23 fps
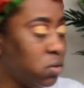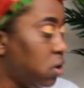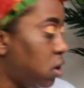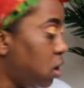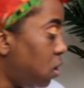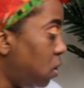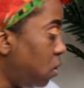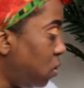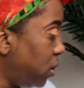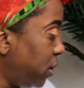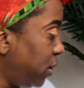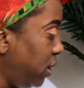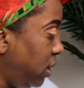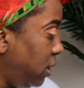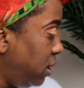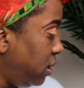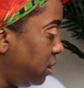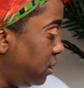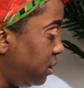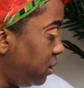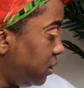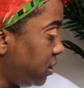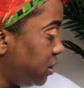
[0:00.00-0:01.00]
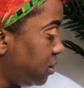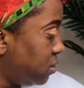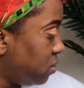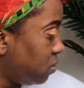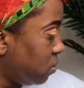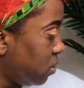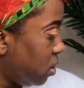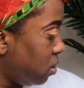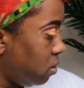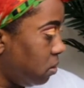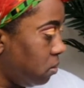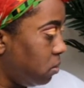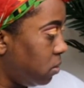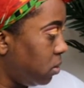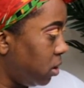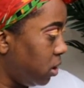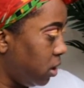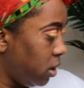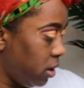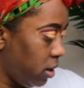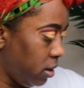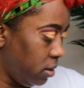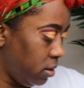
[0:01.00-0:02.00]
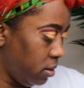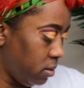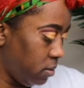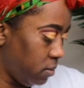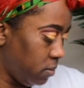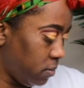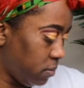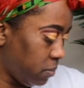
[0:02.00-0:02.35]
go in, this is the wrong one.